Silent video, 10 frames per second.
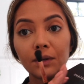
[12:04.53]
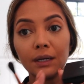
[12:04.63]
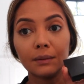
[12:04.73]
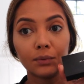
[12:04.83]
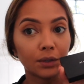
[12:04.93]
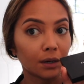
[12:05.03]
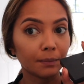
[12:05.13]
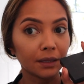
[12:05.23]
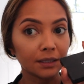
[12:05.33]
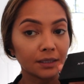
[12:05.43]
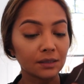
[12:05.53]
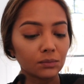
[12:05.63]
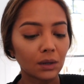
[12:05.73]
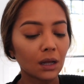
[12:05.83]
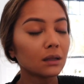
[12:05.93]
putting and put it on my lids
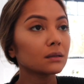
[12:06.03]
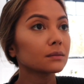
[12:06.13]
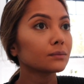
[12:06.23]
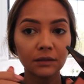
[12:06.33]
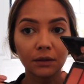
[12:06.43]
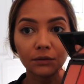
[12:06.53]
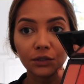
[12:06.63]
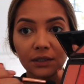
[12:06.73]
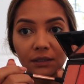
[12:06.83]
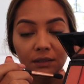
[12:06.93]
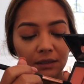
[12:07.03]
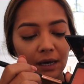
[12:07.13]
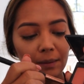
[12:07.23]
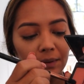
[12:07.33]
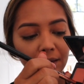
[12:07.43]
as well. So just
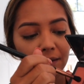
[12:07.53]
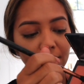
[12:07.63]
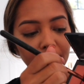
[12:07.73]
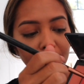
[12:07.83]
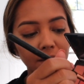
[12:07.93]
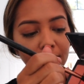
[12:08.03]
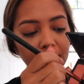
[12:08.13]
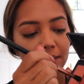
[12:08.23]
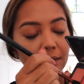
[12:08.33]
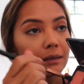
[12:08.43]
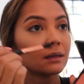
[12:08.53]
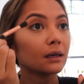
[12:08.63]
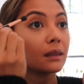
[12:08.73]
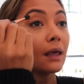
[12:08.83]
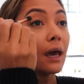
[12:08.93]
tap it
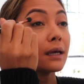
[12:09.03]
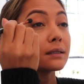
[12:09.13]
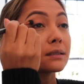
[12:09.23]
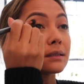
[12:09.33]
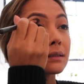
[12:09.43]
like that.